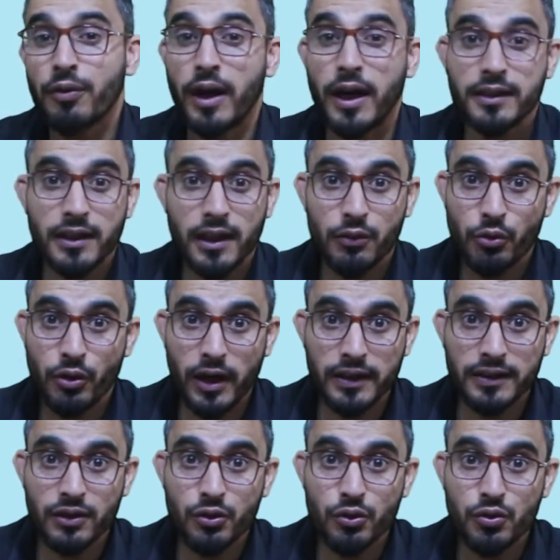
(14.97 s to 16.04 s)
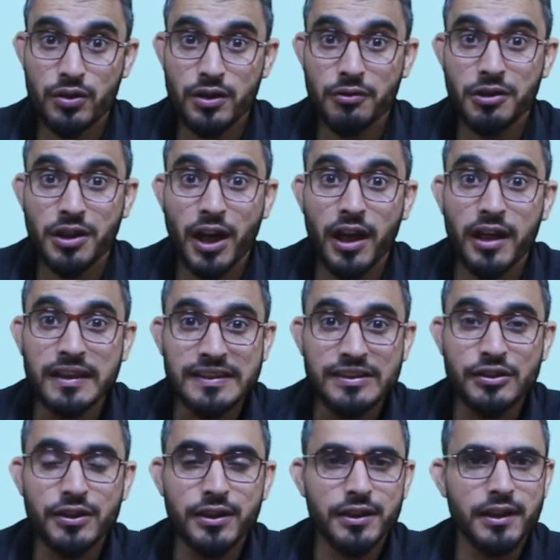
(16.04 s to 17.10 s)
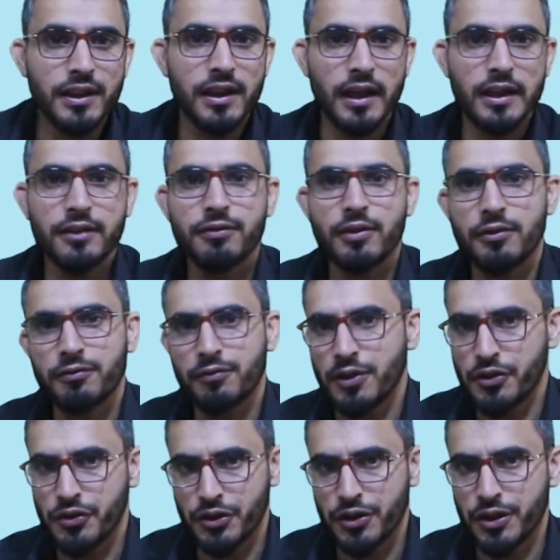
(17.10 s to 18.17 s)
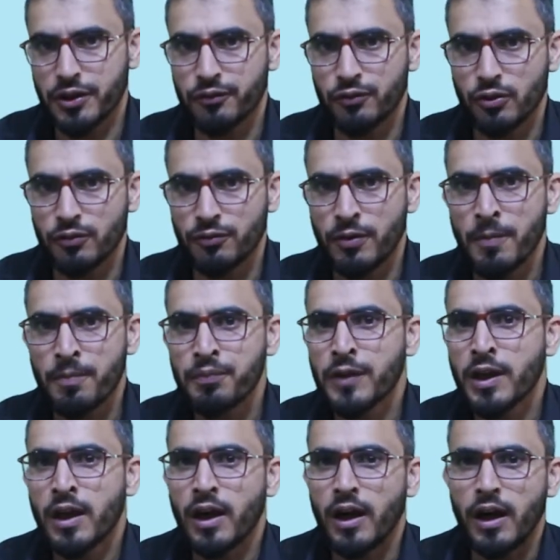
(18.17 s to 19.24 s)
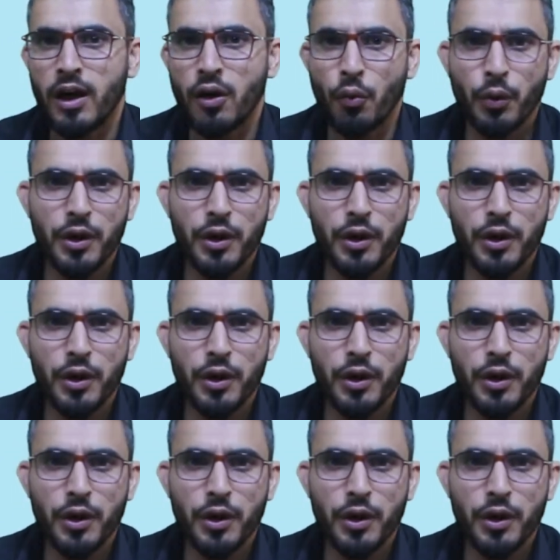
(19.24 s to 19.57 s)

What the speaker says: Rather, I would rather use the word literary life of Virginia Woolf.